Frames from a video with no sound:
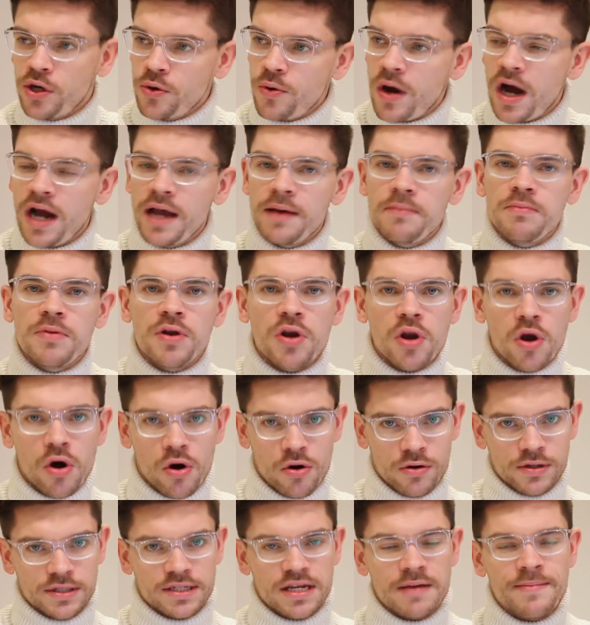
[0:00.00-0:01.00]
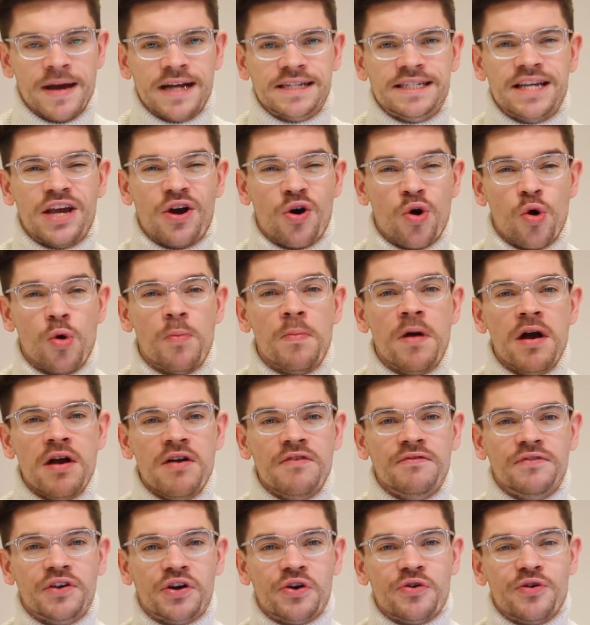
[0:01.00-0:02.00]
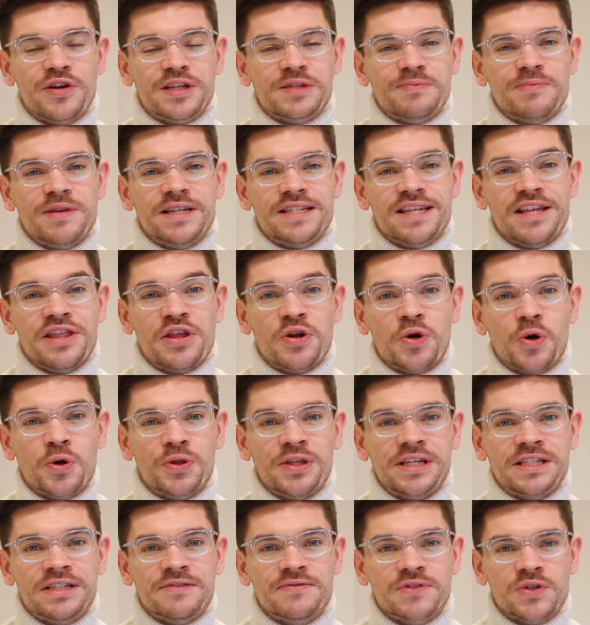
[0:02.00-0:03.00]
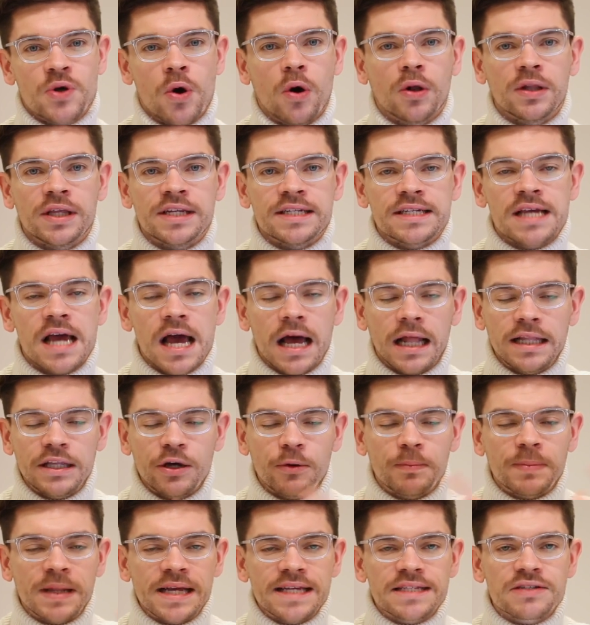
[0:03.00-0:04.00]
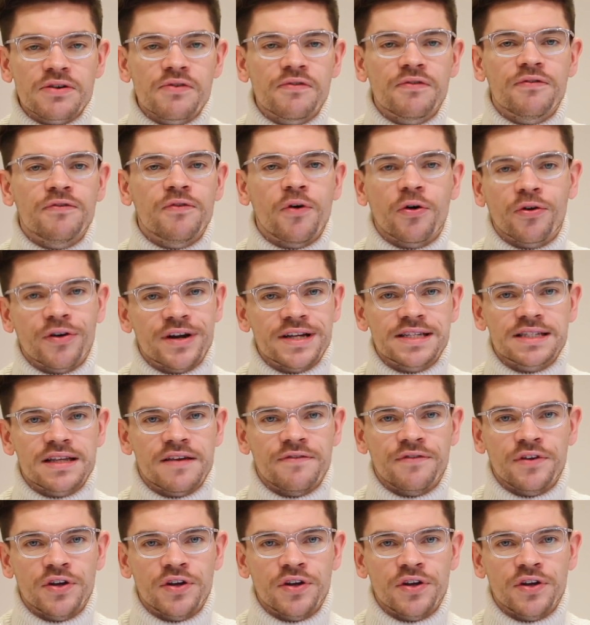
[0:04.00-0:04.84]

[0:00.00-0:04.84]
No, I'm not. I'm actually at home for Christmas in the northeast of Scotland, a little place called Forest.